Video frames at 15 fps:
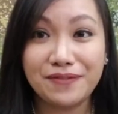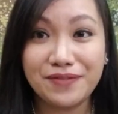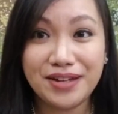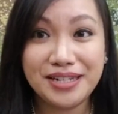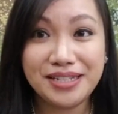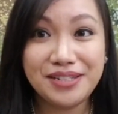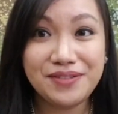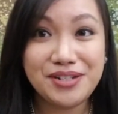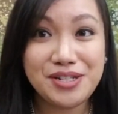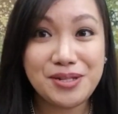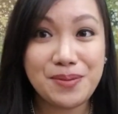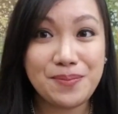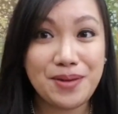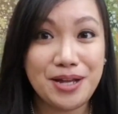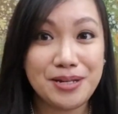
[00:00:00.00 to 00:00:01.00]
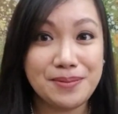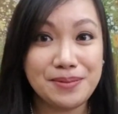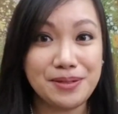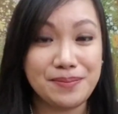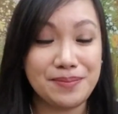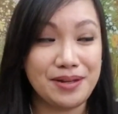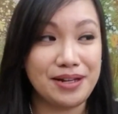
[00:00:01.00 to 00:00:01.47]
finally reached the bottom
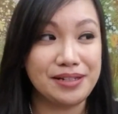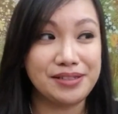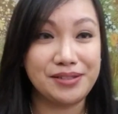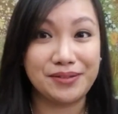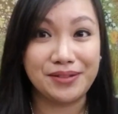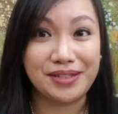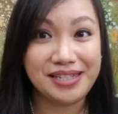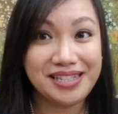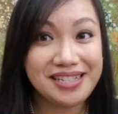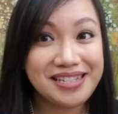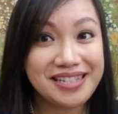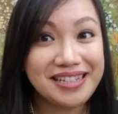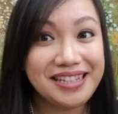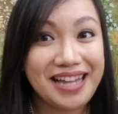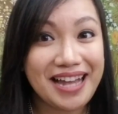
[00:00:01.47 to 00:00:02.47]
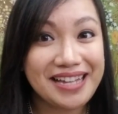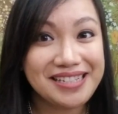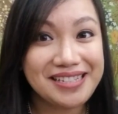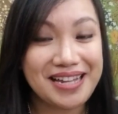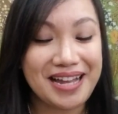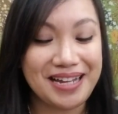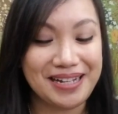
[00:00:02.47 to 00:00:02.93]
of the box, so this is the
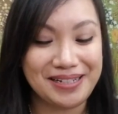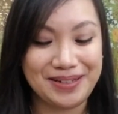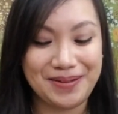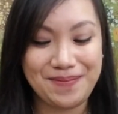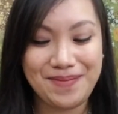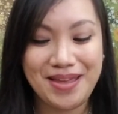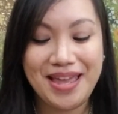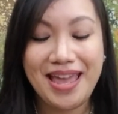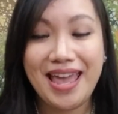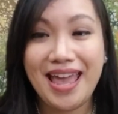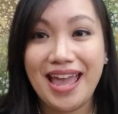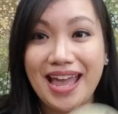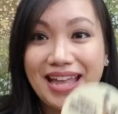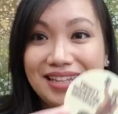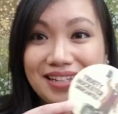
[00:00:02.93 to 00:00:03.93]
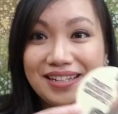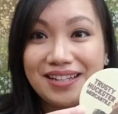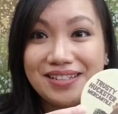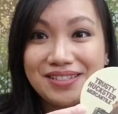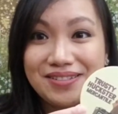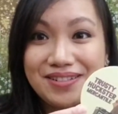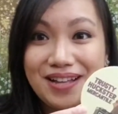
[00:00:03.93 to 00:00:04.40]
last item. And I
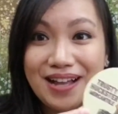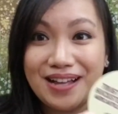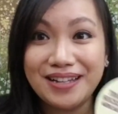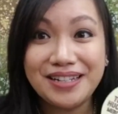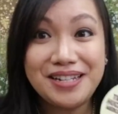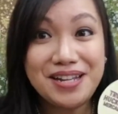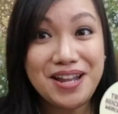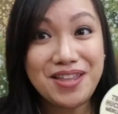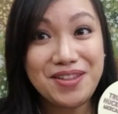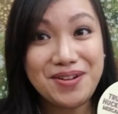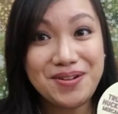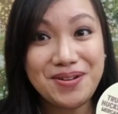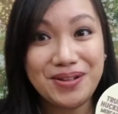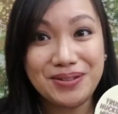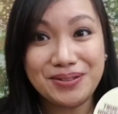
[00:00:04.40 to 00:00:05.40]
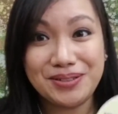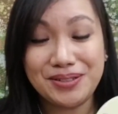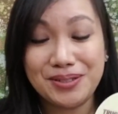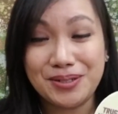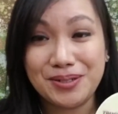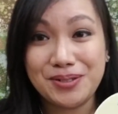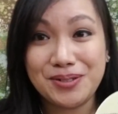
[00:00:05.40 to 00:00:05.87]
also got another
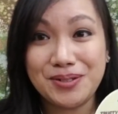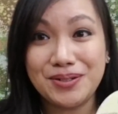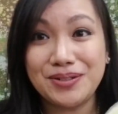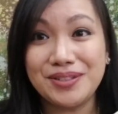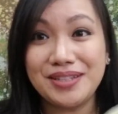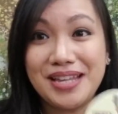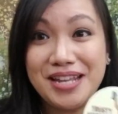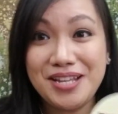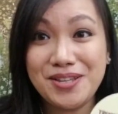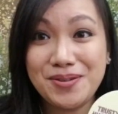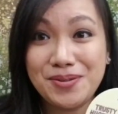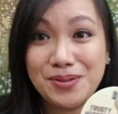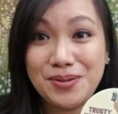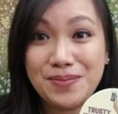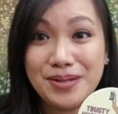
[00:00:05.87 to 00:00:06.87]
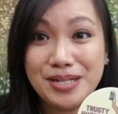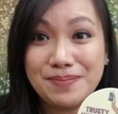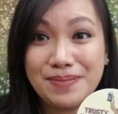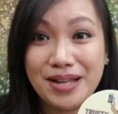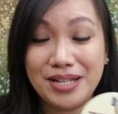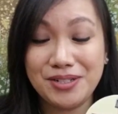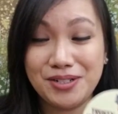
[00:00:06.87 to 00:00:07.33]
coaster. So thank you so much,
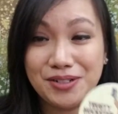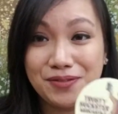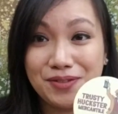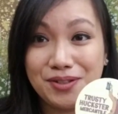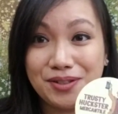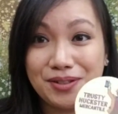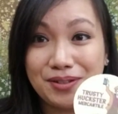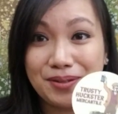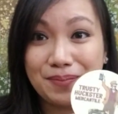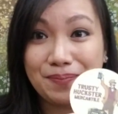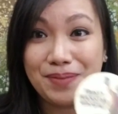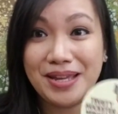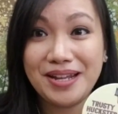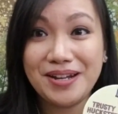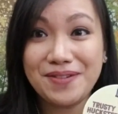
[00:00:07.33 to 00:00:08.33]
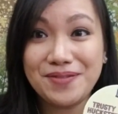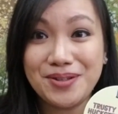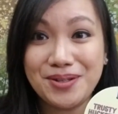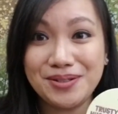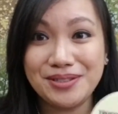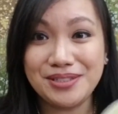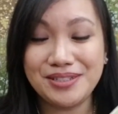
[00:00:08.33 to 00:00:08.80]
Patrick, for the pair of
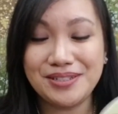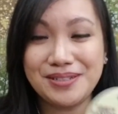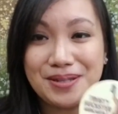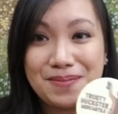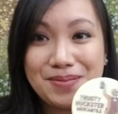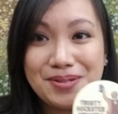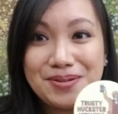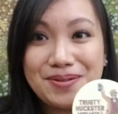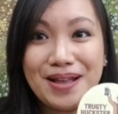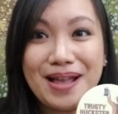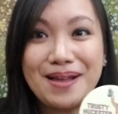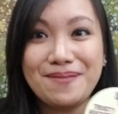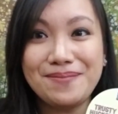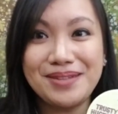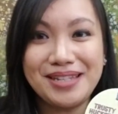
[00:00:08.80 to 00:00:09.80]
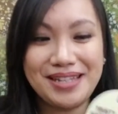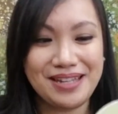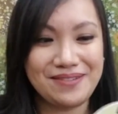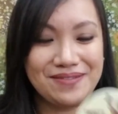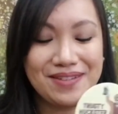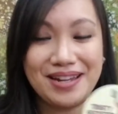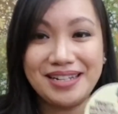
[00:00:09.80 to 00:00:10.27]
coasters. I'm so happy I
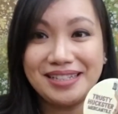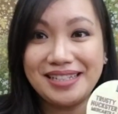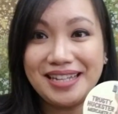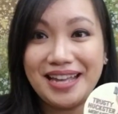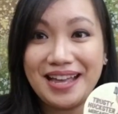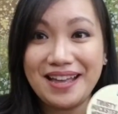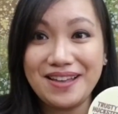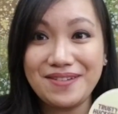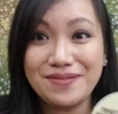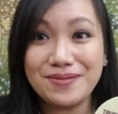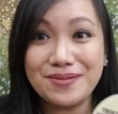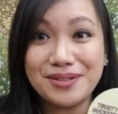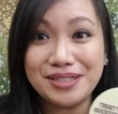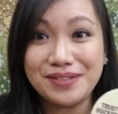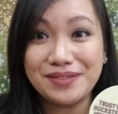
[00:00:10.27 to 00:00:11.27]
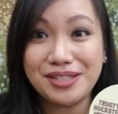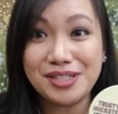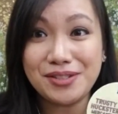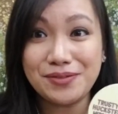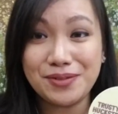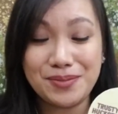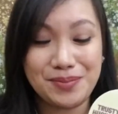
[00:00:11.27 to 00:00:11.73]
finally have one of these
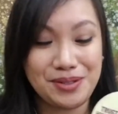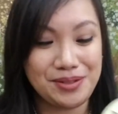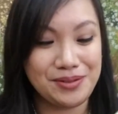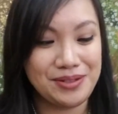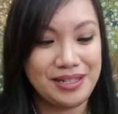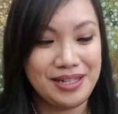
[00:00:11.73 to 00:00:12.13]
from you,